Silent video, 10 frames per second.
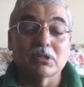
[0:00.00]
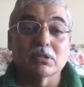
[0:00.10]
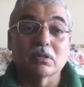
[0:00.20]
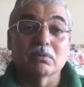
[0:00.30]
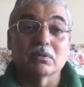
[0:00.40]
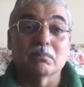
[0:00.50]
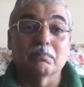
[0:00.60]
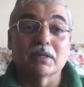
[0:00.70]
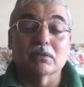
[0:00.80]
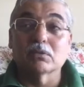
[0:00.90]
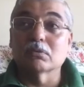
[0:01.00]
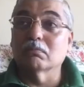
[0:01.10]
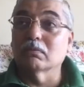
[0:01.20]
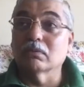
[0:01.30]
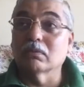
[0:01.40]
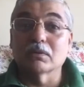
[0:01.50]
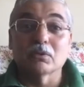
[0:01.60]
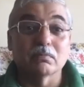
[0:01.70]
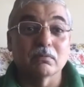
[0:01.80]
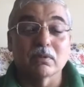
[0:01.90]
Some of the big,
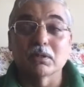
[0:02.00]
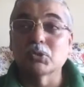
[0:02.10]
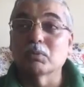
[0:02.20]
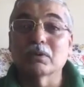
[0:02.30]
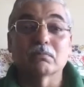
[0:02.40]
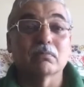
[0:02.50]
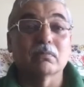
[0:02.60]
consumer